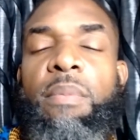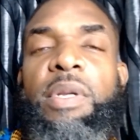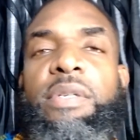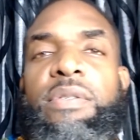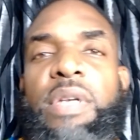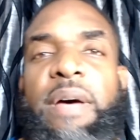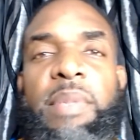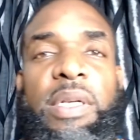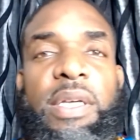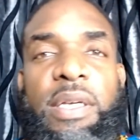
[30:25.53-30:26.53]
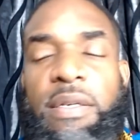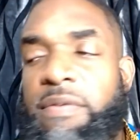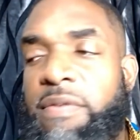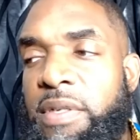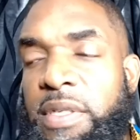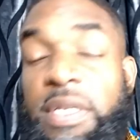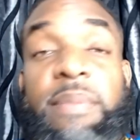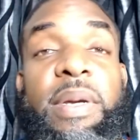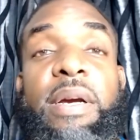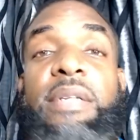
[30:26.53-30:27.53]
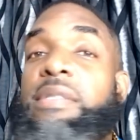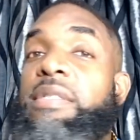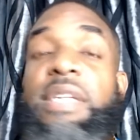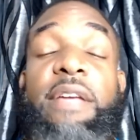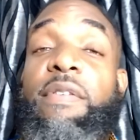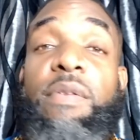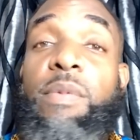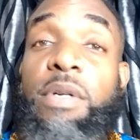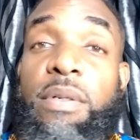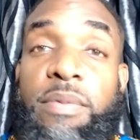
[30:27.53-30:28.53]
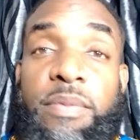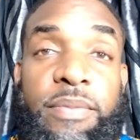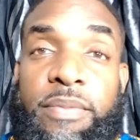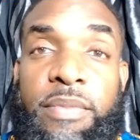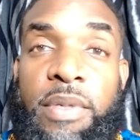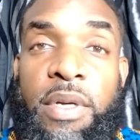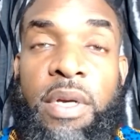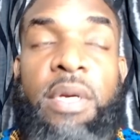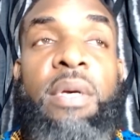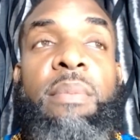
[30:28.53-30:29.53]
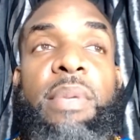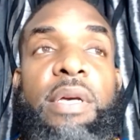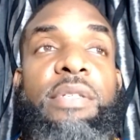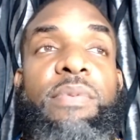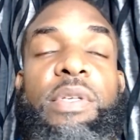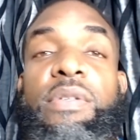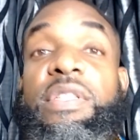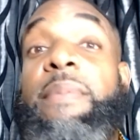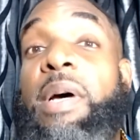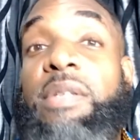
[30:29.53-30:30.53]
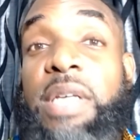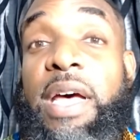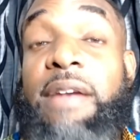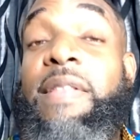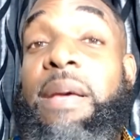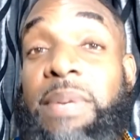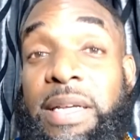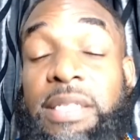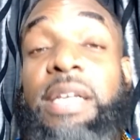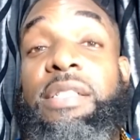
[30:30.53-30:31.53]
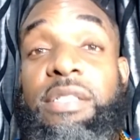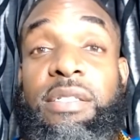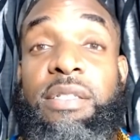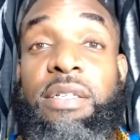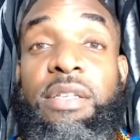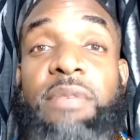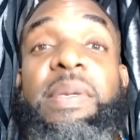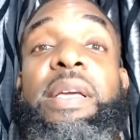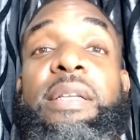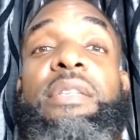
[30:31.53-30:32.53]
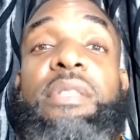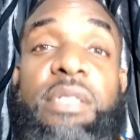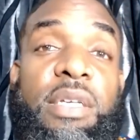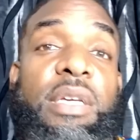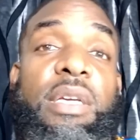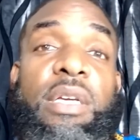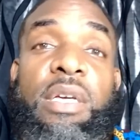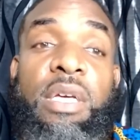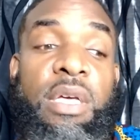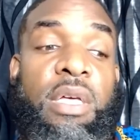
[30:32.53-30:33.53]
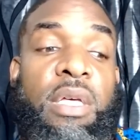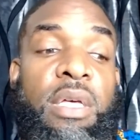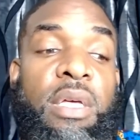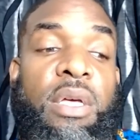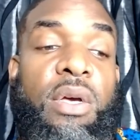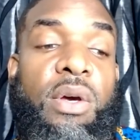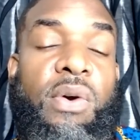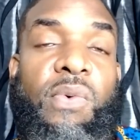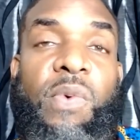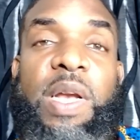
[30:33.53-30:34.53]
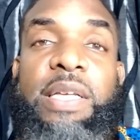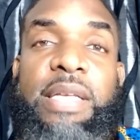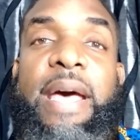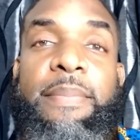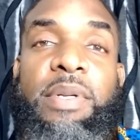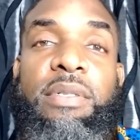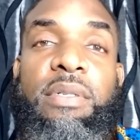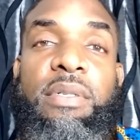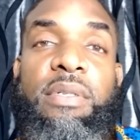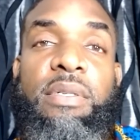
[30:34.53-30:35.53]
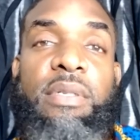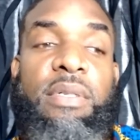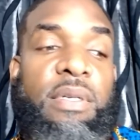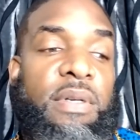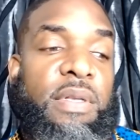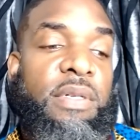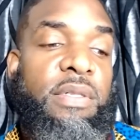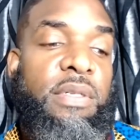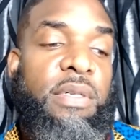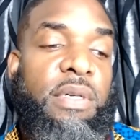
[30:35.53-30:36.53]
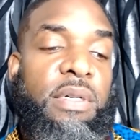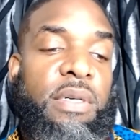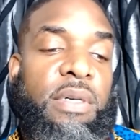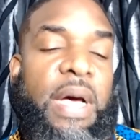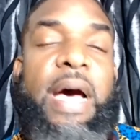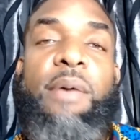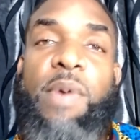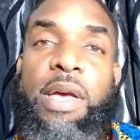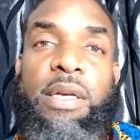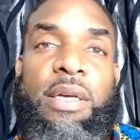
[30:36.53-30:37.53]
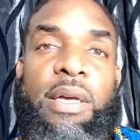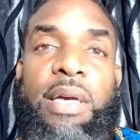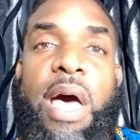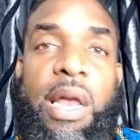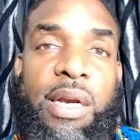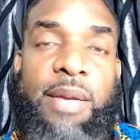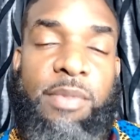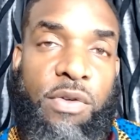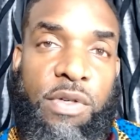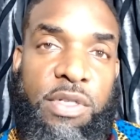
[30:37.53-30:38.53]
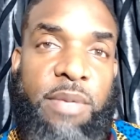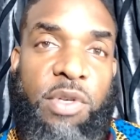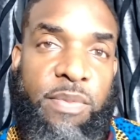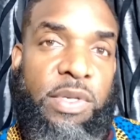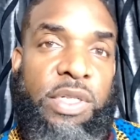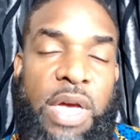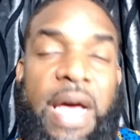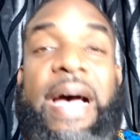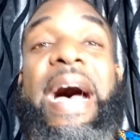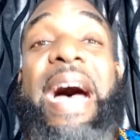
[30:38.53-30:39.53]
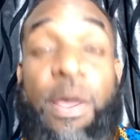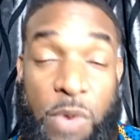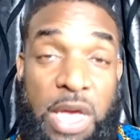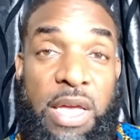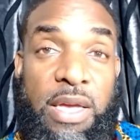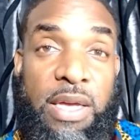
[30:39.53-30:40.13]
Please do not believe that America is the savior of the world. Because when you step outside of that plantation, you begin to see what has happened. You know, there's a highway in Ghana named George W. Bush Highway.